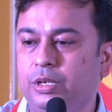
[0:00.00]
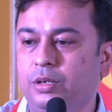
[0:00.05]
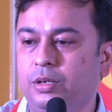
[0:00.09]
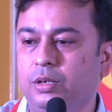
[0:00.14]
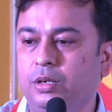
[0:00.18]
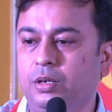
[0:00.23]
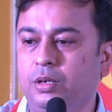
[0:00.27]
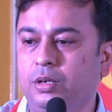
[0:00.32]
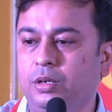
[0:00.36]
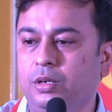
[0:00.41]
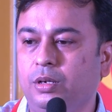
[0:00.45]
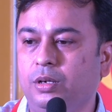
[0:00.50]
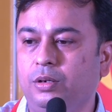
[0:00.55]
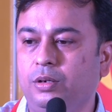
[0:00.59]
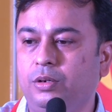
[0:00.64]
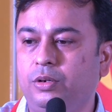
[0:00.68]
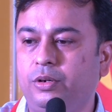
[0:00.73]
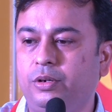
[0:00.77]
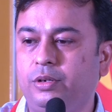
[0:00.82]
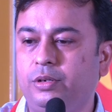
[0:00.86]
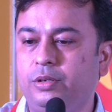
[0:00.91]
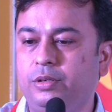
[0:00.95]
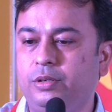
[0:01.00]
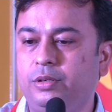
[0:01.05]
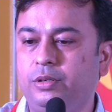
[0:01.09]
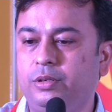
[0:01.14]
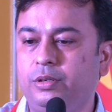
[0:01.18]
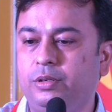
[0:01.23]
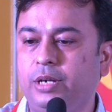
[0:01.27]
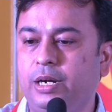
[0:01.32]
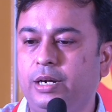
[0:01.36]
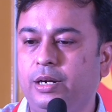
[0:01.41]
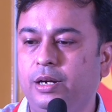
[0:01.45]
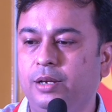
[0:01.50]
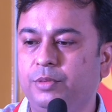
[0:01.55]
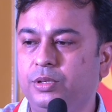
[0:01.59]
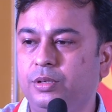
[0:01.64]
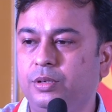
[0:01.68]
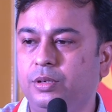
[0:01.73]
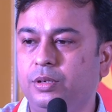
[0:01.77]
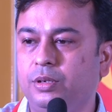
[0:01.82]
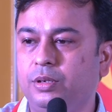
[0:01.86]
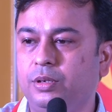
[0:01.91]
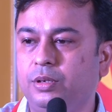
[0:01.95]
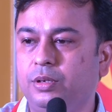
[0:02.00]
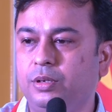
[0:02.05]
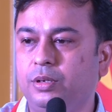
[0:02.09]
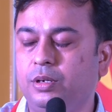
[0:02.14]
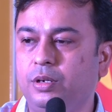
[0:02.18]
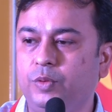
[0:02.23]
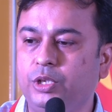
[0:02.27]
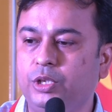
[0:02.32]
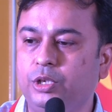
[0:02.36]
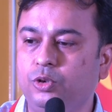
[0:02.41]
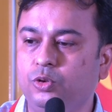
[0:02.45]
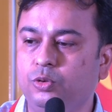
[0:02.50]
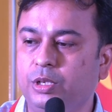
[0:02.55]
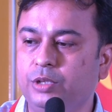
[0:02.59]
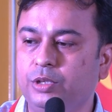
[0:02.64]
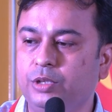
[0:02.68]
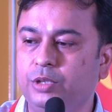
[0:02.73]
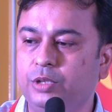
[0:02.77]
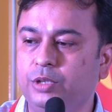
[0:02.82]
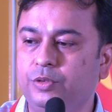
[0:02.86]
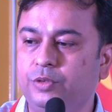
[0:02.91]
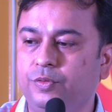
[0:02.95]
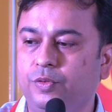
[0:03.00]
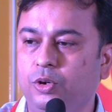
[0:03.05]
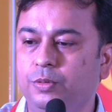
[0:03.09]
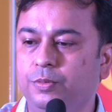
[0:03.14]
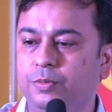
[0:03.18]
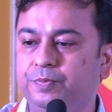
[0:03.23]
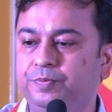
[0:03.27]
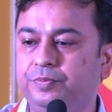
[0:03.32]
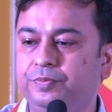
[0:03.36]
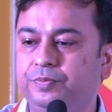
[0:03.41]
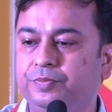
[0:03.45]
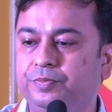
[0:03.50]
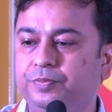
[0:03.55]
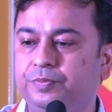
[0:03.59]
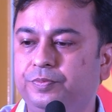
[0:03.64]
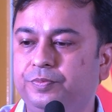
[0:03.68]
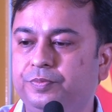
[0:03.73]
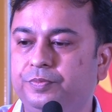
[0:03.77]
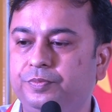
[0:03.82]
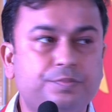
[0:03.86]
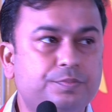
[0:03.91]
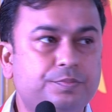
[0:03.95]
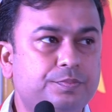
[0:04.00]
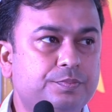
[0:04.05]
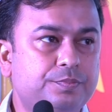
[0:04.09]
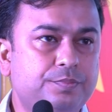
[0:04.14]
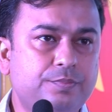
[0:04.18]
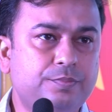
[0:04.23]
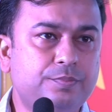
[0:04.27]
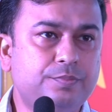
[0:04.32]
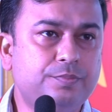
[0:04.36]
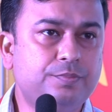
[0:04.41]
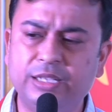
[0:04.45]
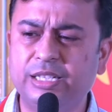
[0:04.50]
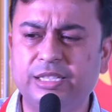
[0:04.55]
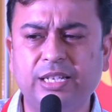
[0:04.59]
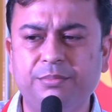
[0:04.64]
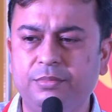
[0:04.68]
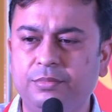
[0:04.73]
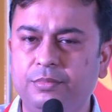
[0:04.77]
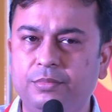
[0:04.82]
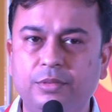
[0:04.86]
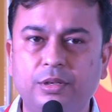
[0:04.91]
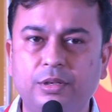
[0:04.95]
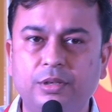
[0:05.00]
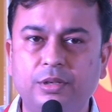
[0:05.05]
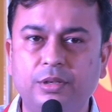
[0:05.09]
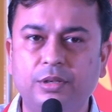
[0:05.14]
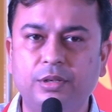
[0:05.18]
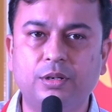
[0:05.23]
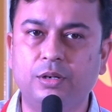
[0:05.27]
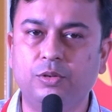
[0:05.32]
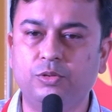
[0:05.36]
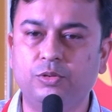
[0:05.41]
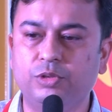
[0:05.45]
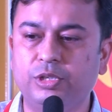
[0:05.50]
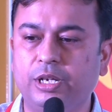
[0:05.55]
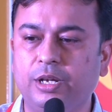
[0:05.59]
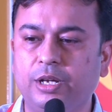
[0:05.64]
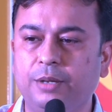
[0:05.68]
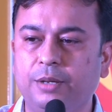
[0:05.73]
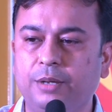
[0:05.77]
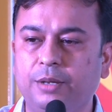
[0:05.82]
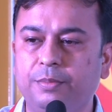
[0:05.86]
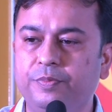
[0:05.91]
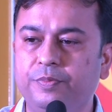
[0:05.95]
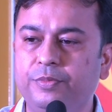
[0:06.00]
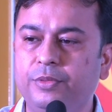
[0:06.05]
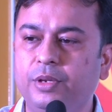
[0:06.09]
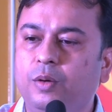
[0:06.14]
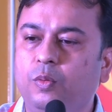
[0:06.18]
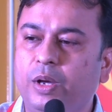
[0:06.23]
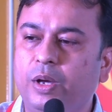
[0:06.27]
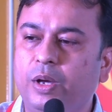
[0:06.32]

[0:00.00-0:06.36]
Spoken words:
using tantalum cups with a 2 month follow-up. Just I'm closing up.